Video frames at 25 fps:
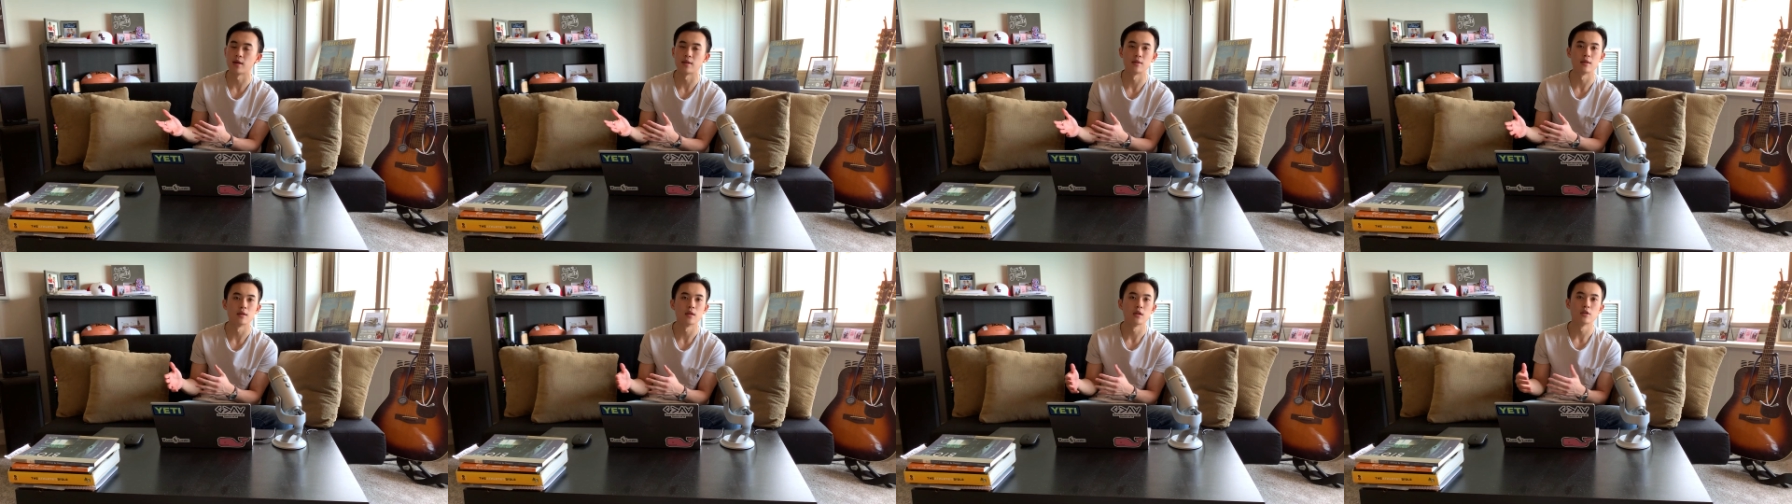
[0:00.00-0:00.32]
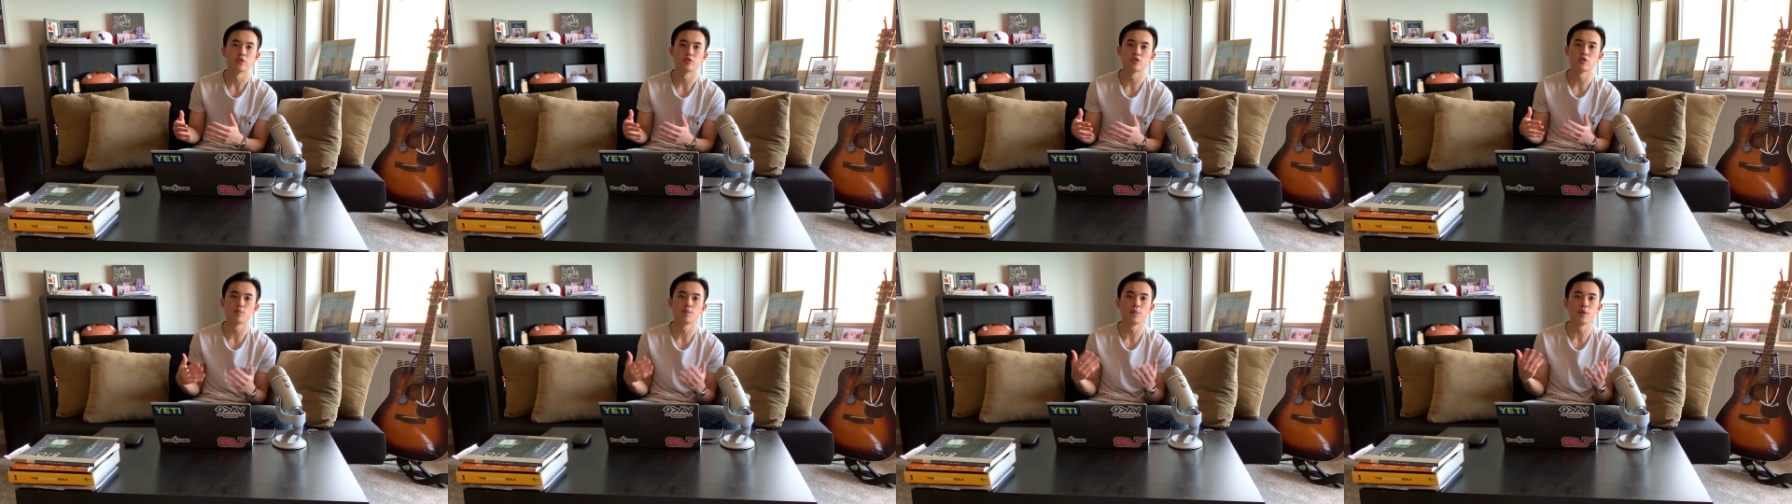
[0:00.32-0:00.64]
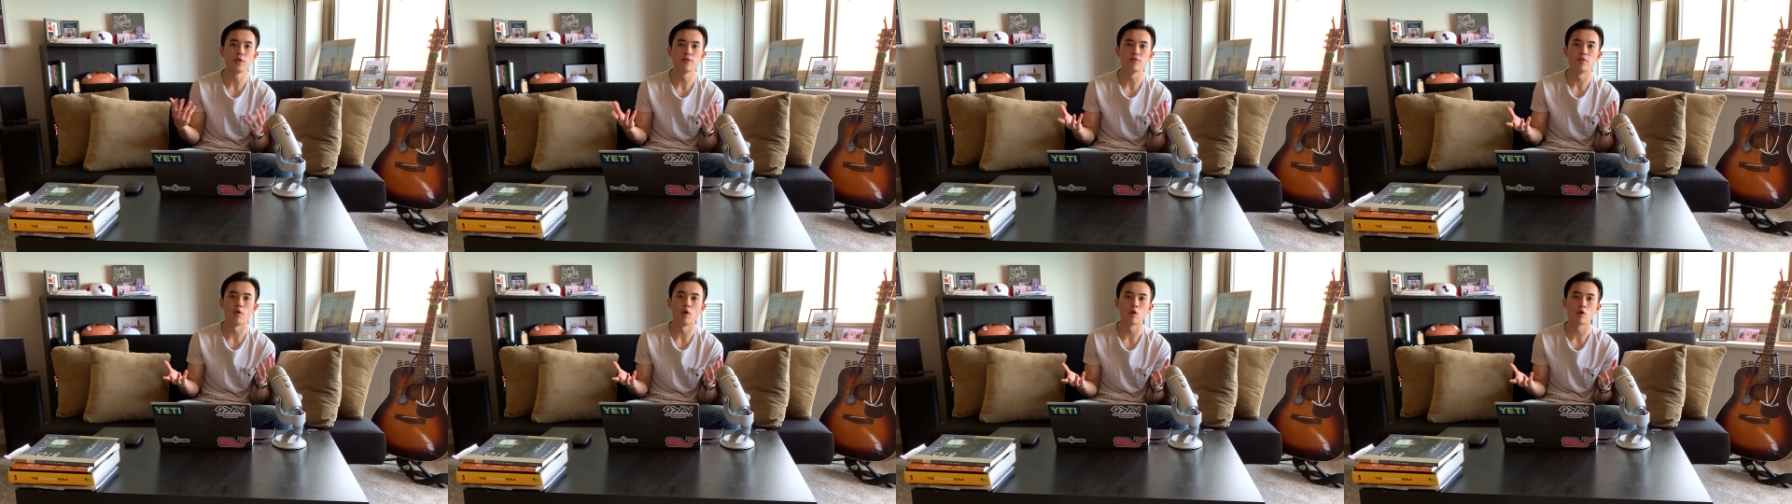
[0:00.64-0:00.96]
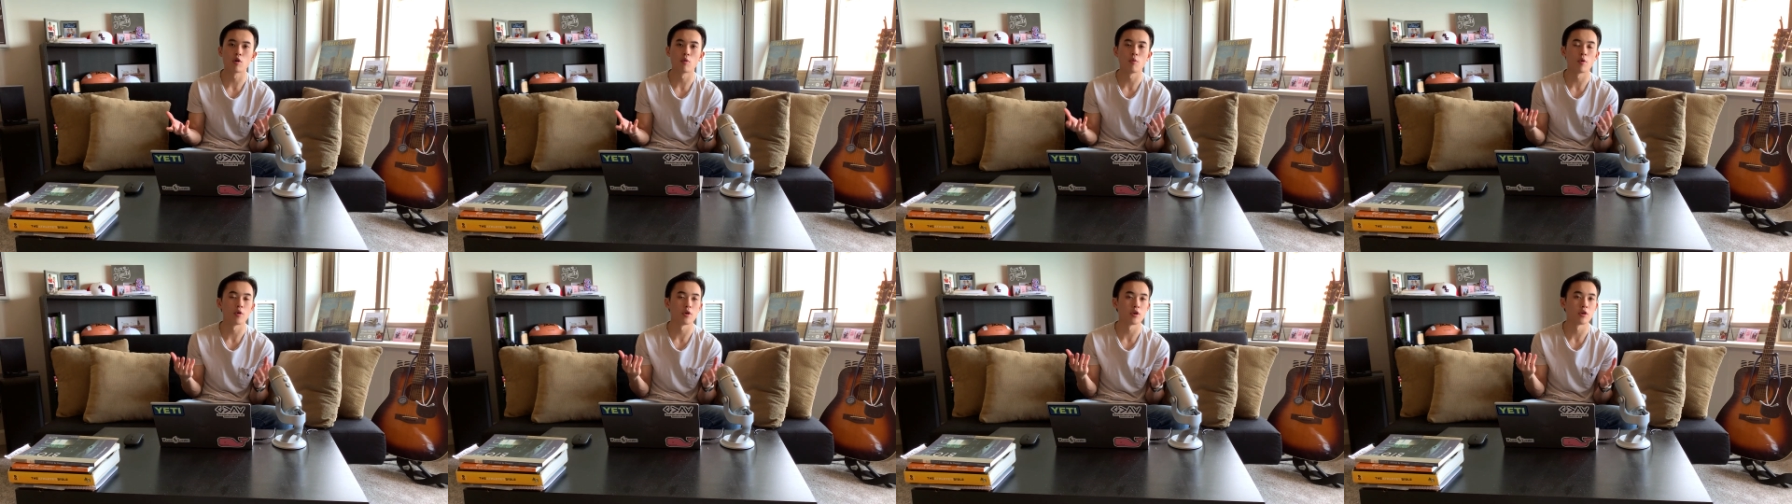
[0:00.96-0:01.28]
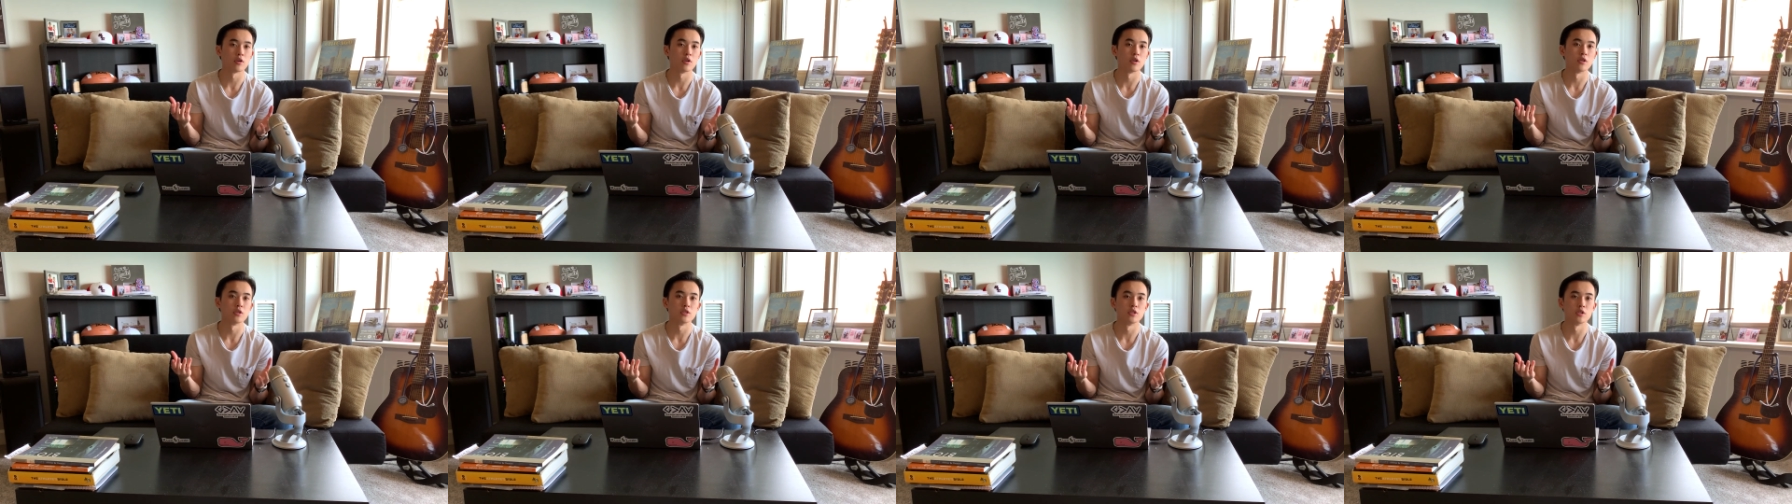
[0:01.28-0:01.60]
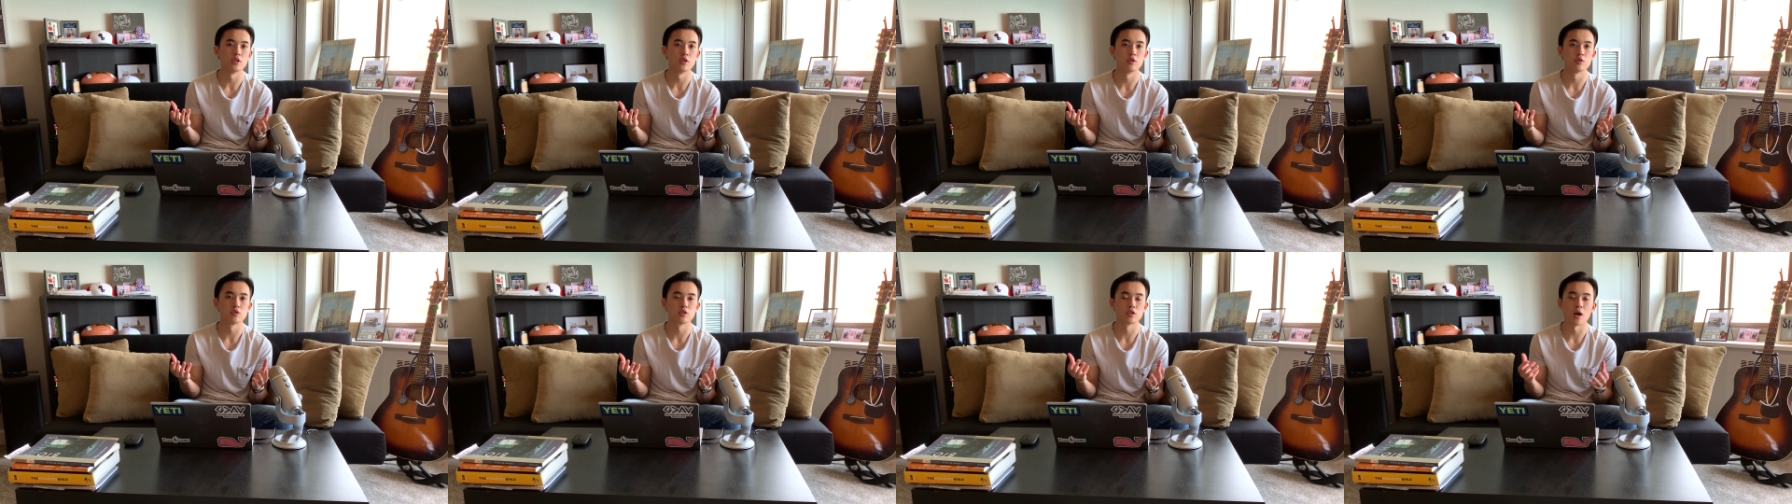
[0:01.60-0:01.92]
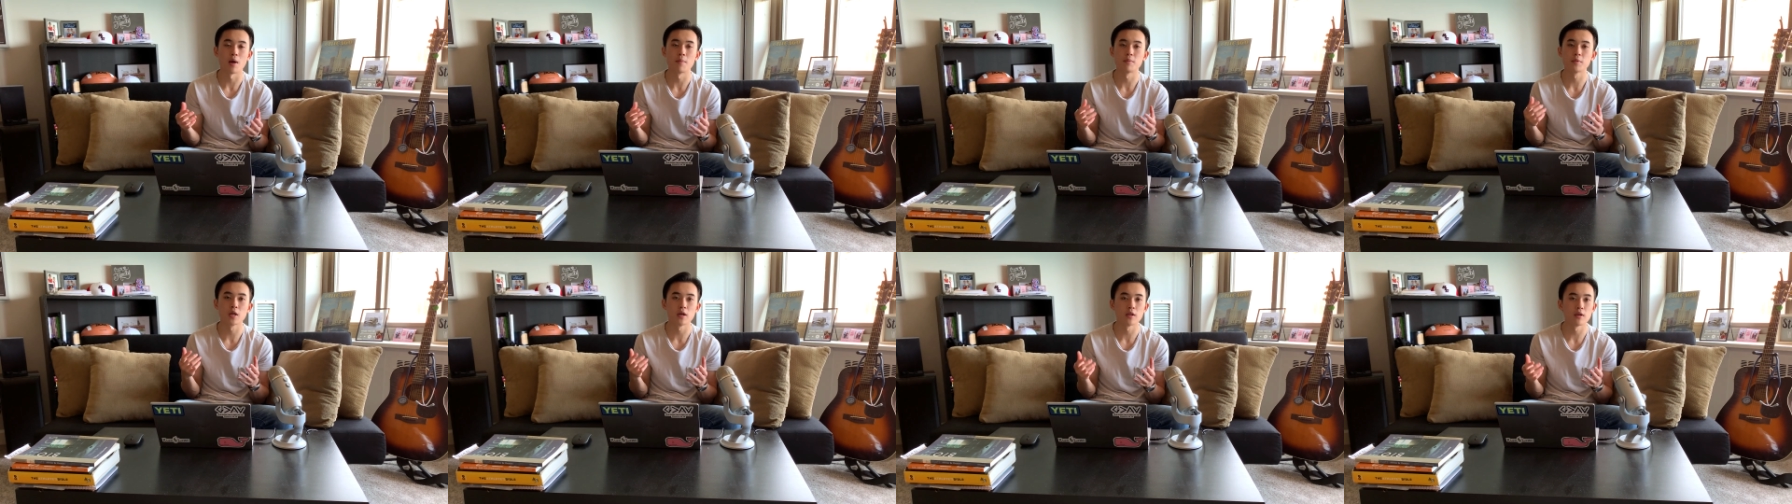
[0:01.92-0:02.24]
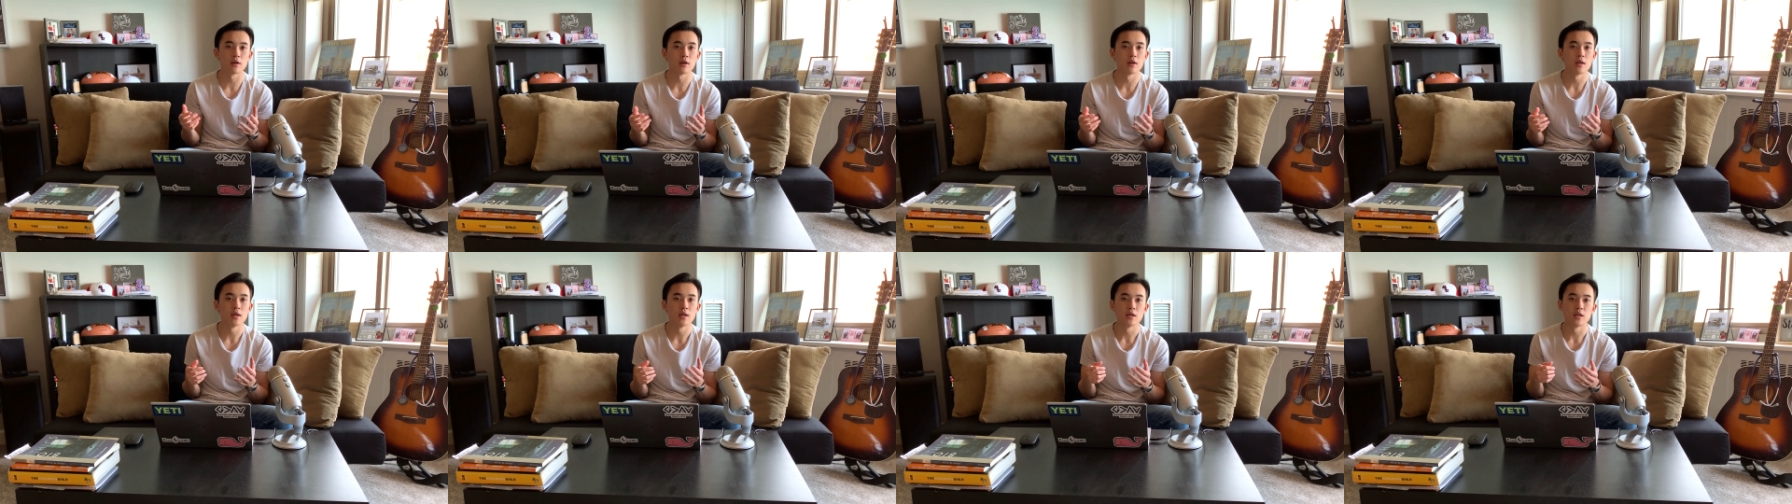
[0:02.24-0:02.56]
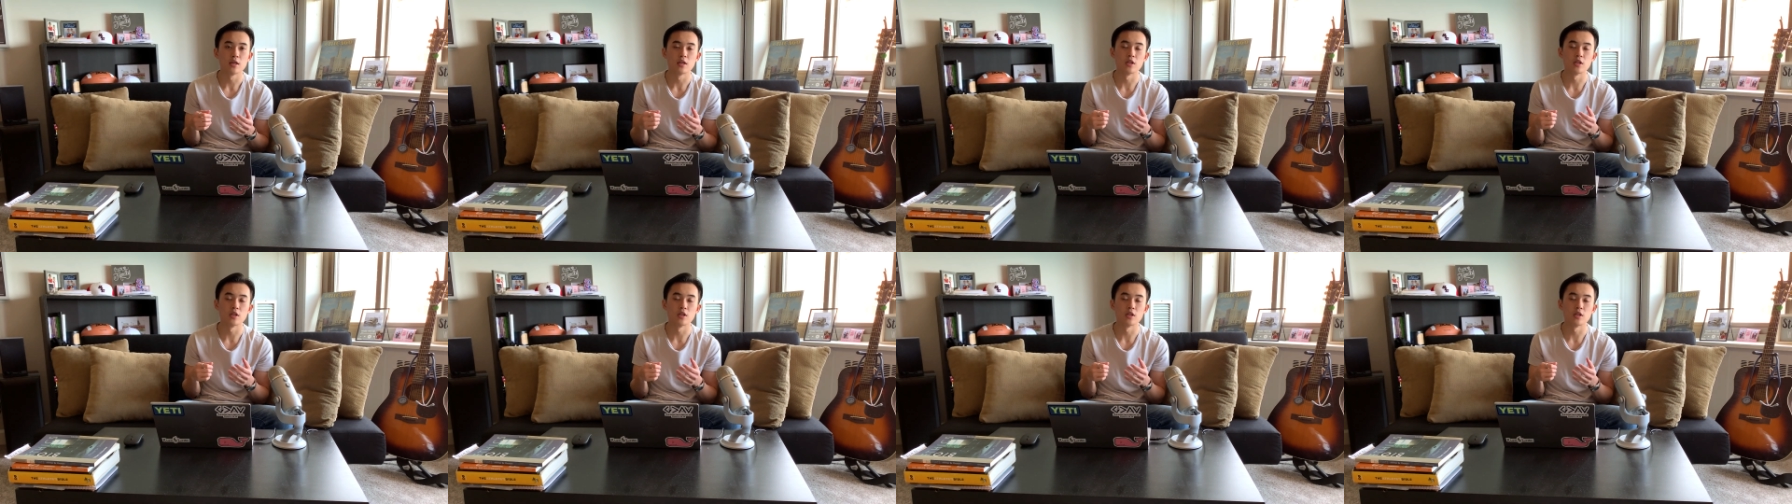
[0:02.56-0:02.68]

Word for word: and just be vocal what you're going to do so i'm going to